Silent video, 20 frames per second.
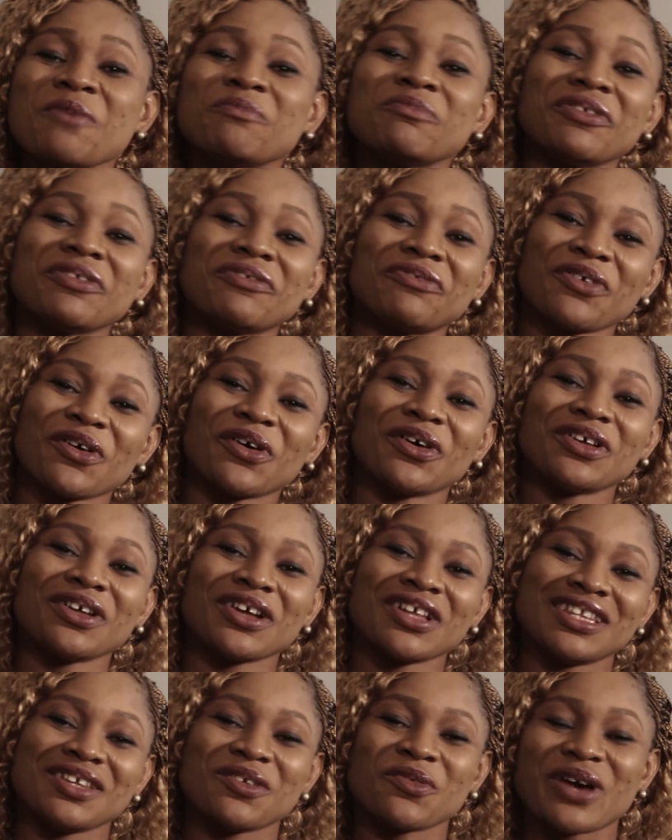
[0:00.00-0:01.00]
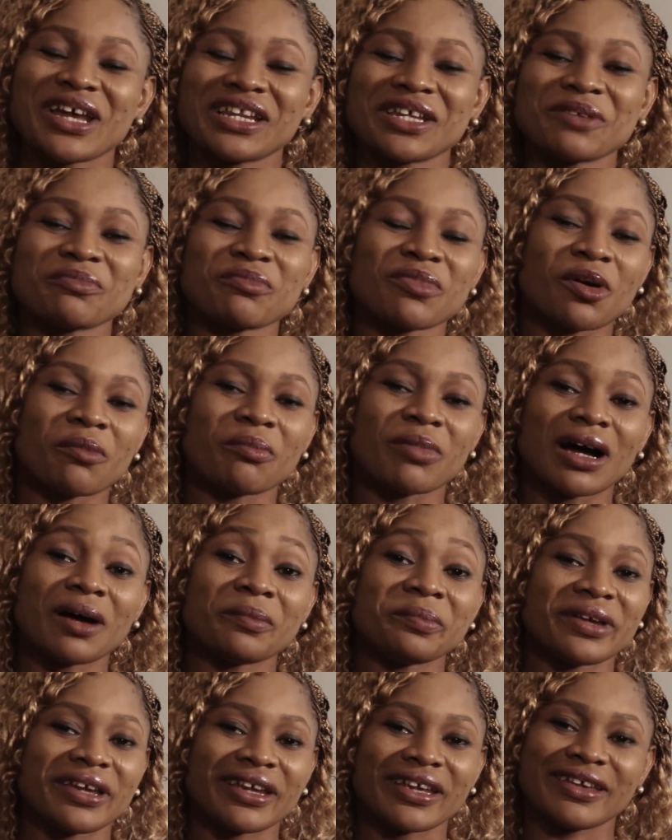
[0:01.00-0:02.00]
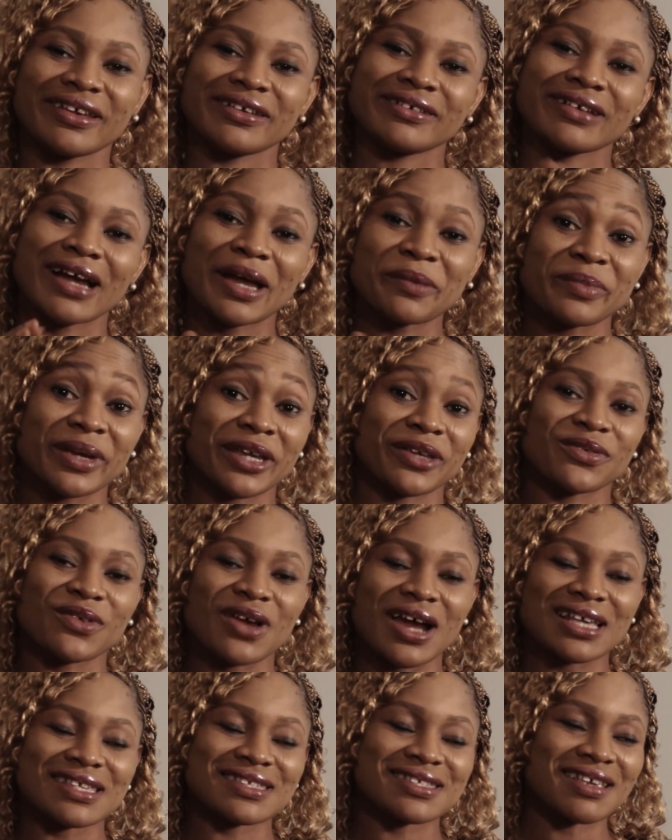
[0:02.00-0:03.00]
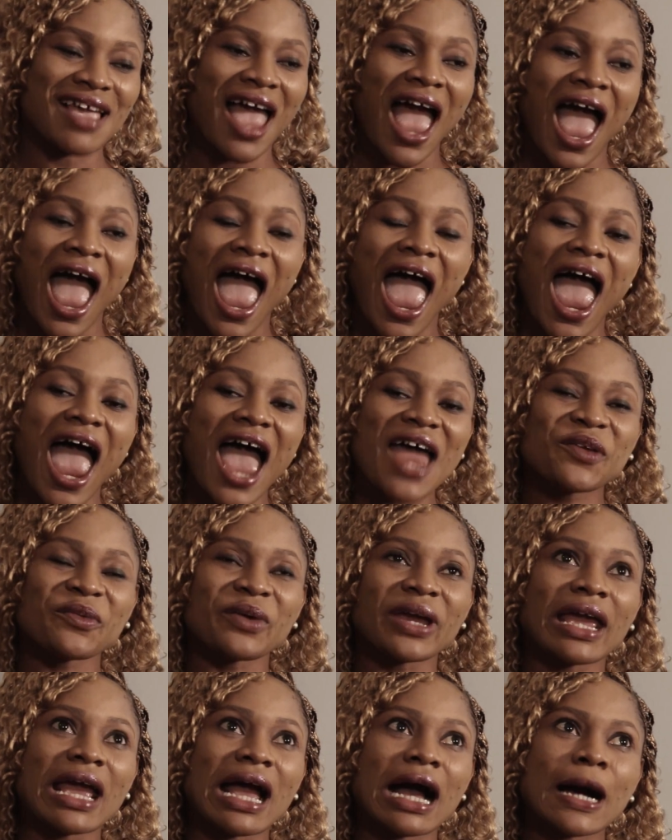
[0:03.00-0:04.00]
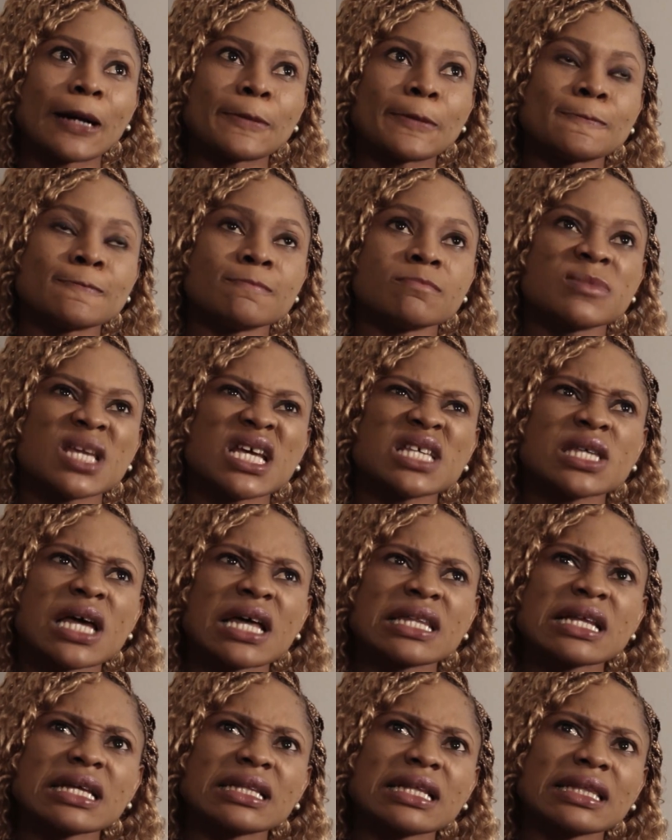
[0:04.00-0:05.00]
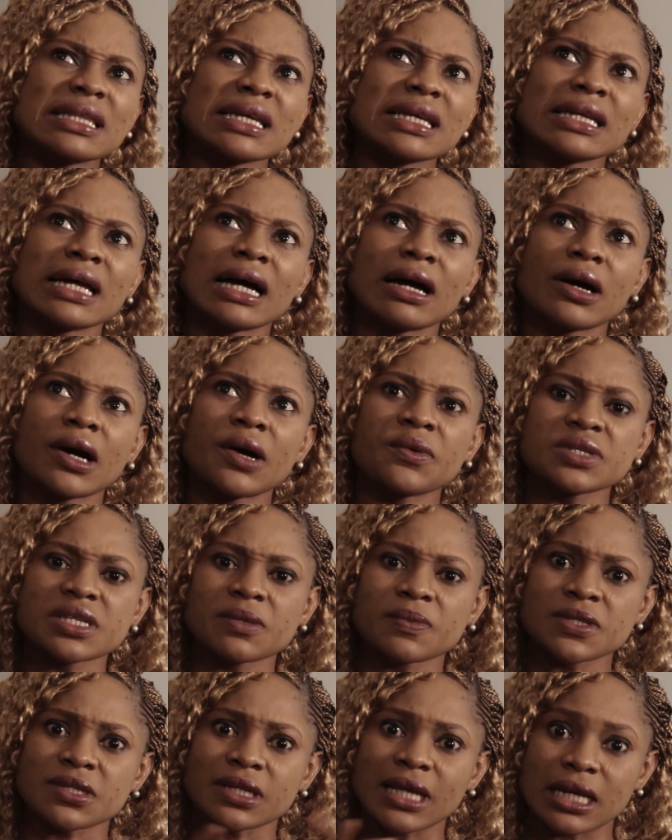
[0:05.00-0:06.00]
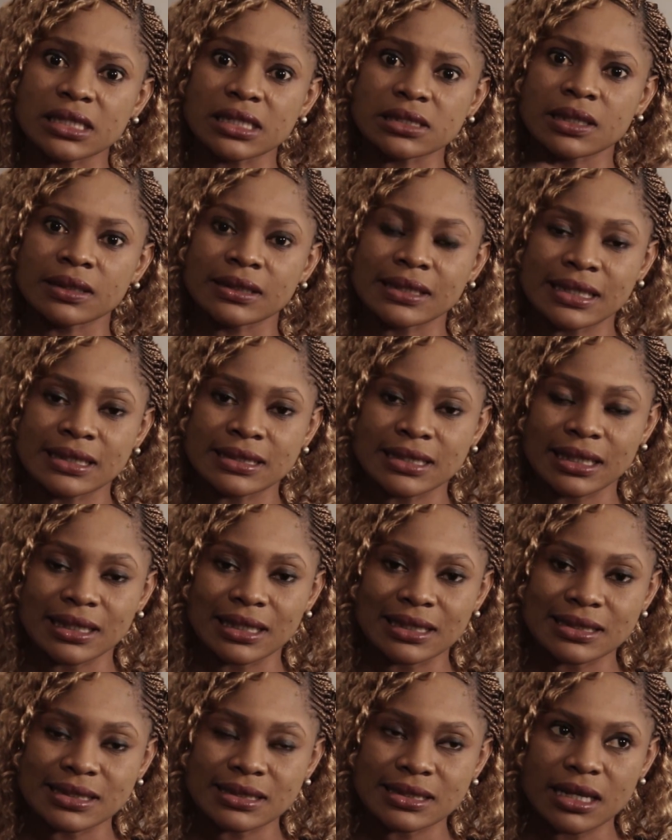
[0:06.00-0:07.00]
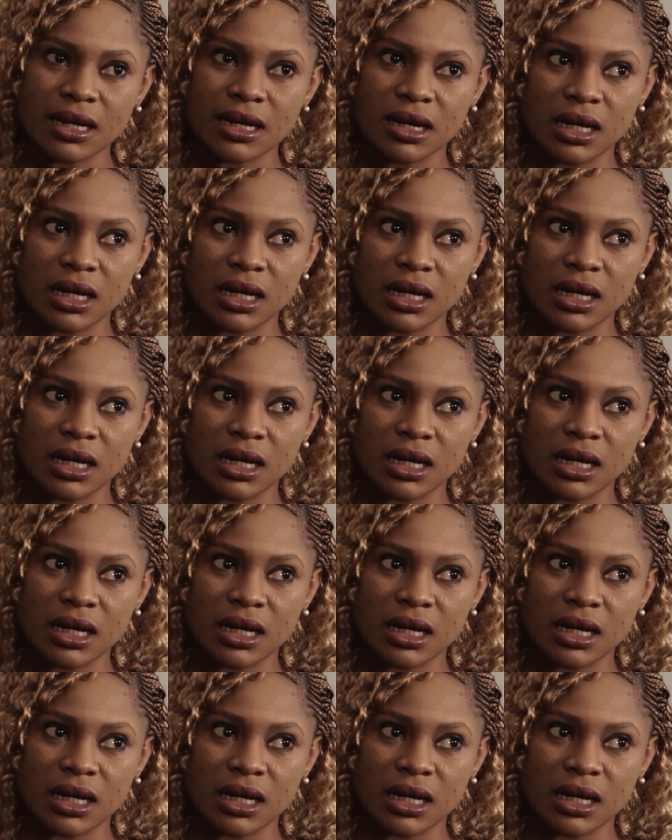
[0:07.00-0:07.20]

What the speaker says: before the wedding proper. I beg you guys. Anyway, there's another thing I was able to get on the internet.